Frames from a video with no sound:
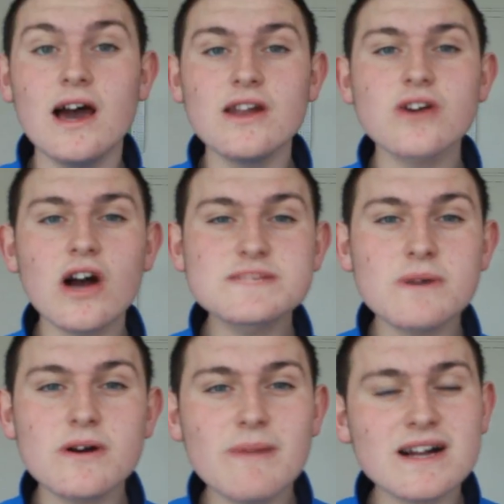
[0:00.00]
Hello guys,
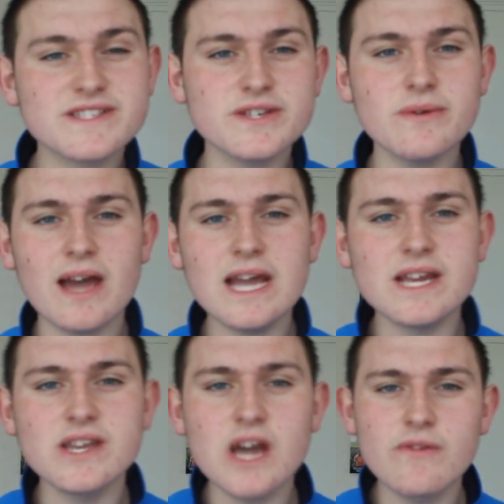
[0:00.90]
welcome back to
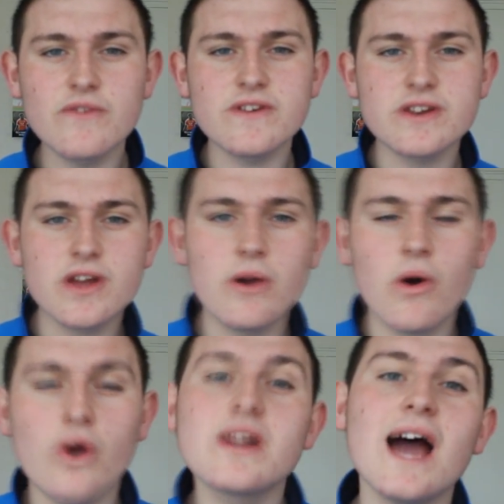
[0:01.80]
another video
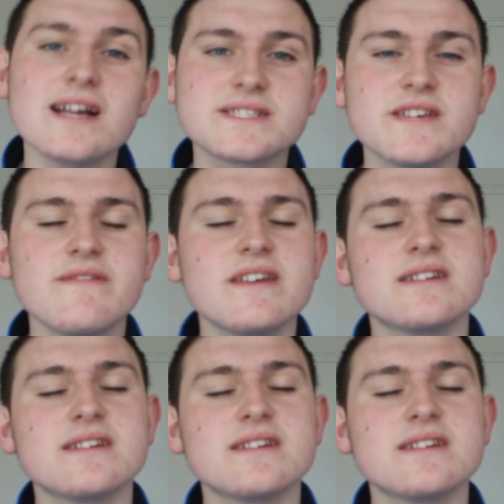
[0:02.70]
on Hats TV.